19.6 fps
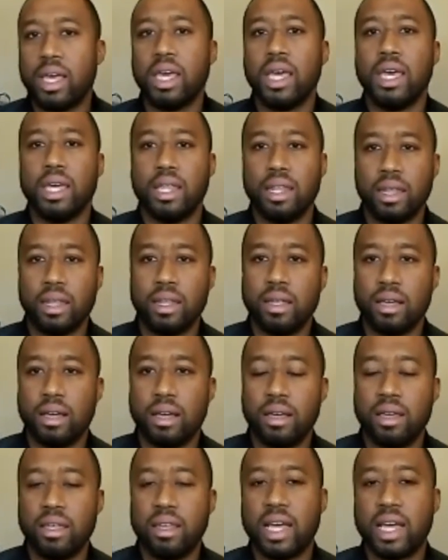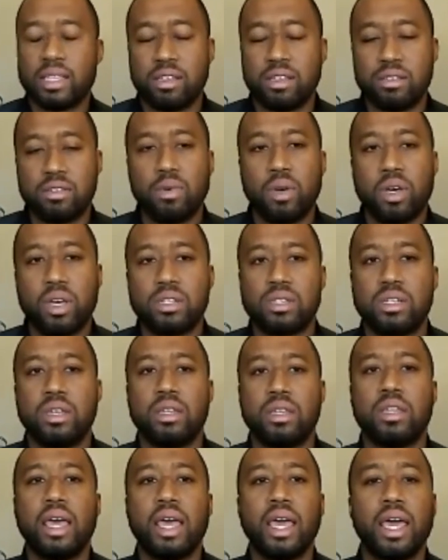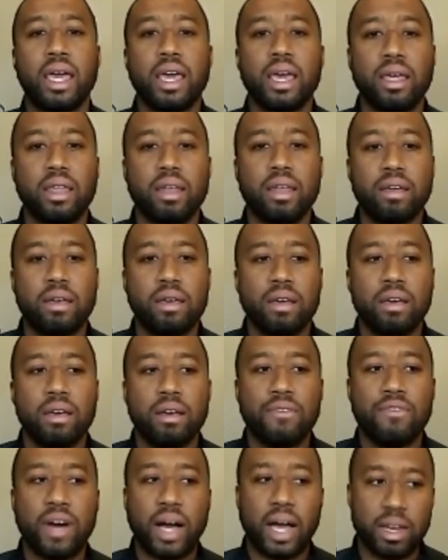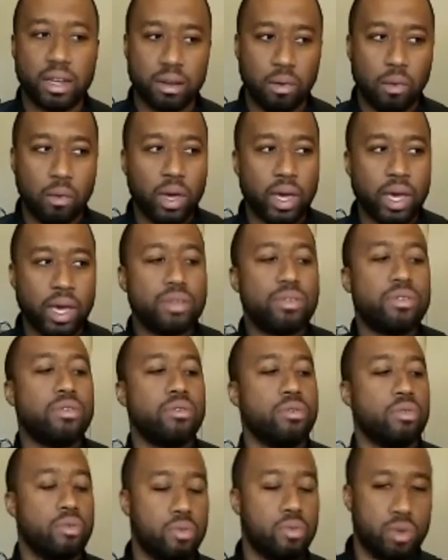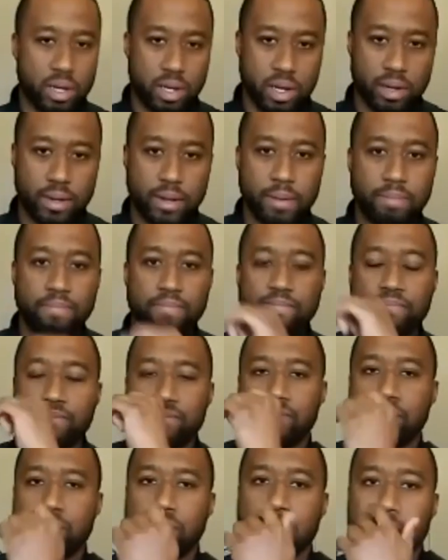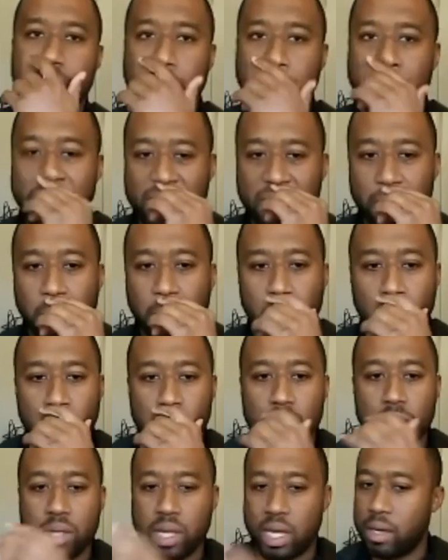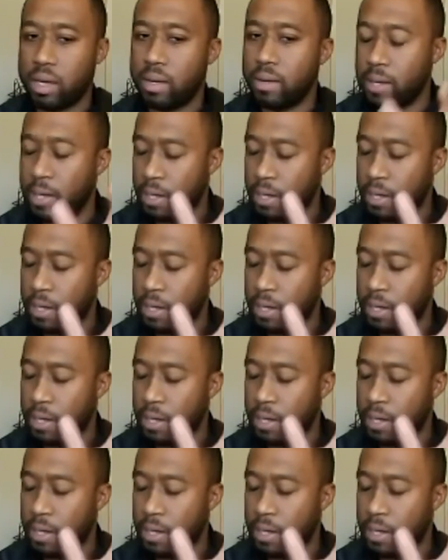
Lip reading: in that situation and finding a way to make it work. Like